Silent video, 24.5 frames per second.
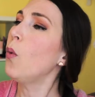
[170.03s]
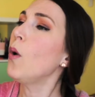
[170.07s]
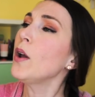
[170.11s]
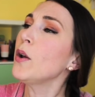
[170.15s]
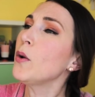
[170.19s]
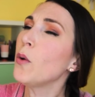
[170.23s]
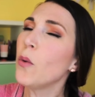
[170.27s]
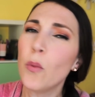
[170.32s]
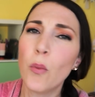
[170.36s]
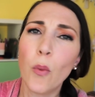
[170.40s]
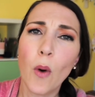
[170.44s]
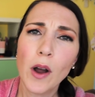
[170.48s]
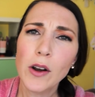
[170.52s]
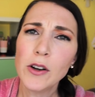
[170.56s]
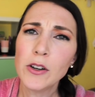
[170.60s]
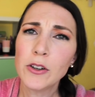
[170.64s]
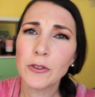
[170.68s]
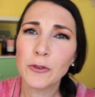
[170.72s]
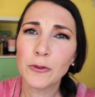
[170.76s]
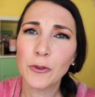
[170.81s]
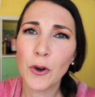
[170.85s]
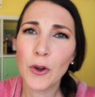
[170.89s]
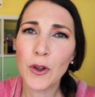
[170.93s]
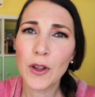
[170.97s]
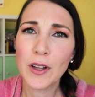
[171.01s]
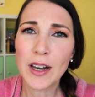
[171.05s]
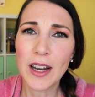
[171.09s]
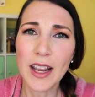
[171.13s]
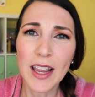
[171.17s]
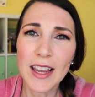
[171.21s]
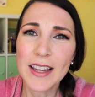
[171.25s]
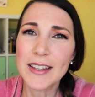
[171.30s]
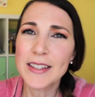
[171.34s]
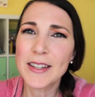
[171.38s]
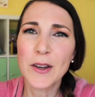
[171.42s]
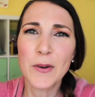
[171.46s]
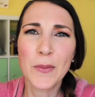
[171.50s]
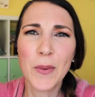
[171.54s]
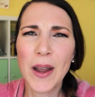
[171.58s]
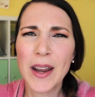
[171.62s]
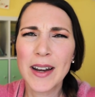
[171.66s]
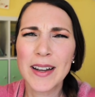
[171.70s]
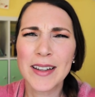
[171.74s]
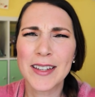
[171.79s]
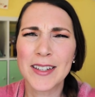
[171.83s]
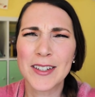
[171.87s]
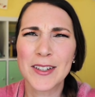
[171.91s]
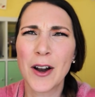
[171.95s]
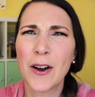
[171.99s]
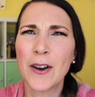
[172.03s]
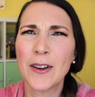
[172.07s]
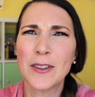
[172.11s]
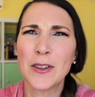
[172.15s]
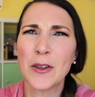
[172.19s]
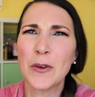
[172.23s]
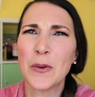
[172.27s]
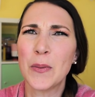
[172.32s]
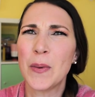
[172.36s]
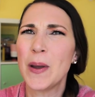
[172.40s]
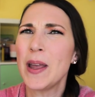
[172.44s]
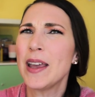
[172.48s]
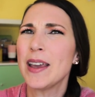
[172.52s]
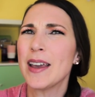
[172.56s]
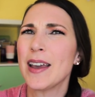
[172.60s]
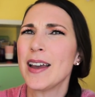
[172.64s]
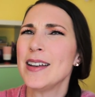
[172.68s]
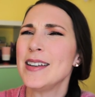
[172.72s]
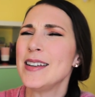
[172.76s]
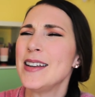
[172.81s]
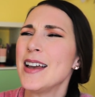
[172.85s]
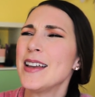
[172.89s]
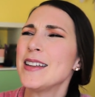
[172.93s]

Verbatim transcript: What a wonderful and easy way to start the weekend.